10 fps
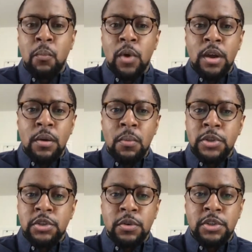
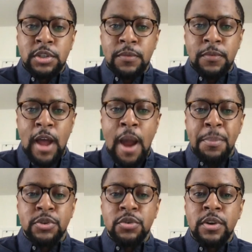What sorts of
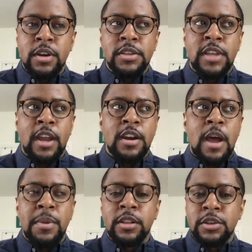opportunities
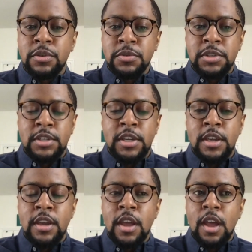economically do you see